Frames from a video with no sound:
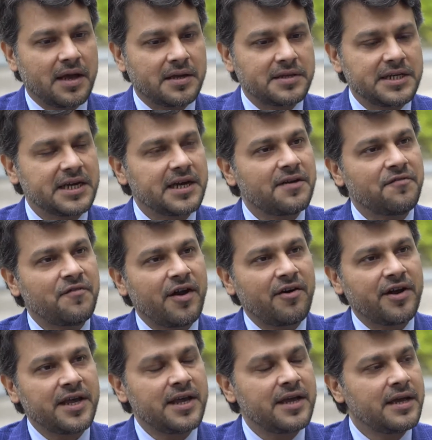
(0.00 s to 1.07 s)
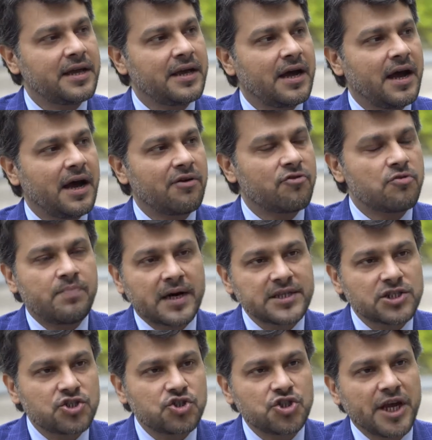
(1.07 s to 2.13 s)
taken a very
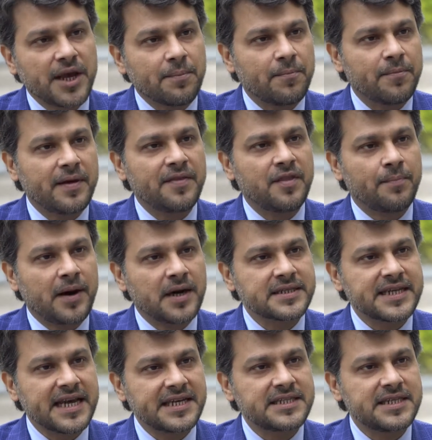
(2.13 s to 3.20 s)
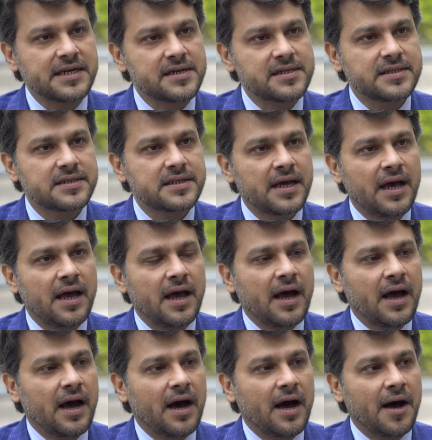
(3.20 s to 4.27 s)
robust shape in the past 8 years.
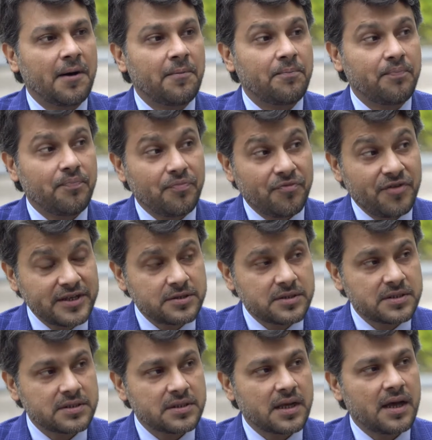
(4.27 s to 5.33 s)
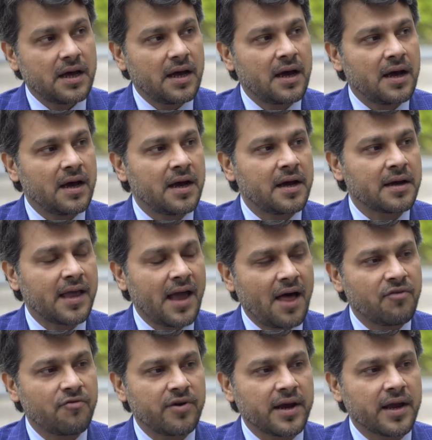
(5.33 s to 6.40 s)
This
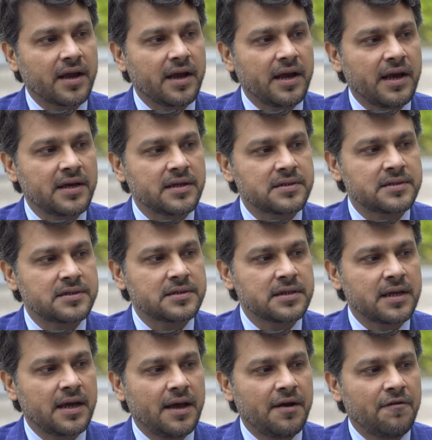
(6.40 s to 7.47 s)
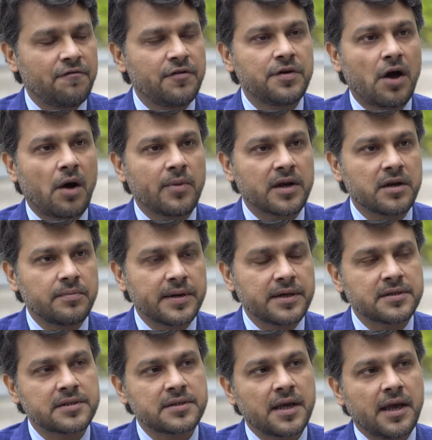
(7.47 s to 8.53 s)
gathering is phenomenal because